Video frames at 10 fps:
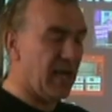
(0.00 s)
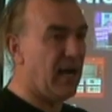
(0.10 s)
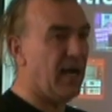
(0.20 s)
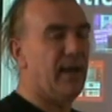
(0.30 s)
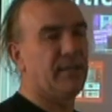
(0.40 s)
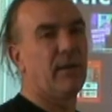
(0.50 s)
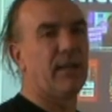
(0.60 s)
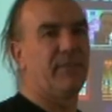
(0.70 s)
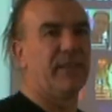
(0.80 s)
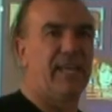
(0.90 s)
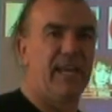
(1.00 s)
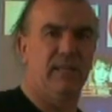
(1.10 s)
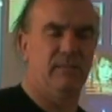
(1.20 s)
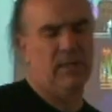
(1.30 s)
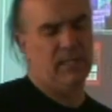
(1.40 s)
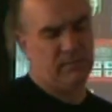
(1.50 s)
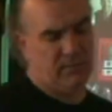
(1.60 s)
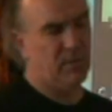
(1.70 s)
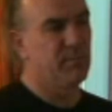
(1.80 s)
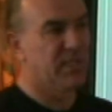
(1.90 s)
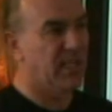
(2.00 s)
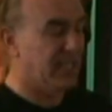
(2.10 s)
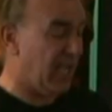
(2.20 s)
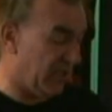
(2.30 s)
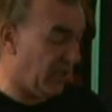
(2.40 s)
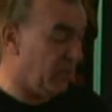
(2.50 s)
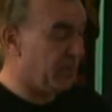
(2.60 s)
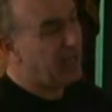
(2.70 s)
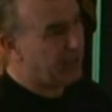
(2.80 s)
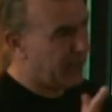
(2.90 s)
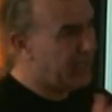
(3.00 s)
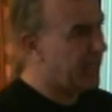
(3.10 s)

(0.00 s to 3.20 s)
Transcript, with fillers: I don't have it yet. Well, some suggest I do, but I don't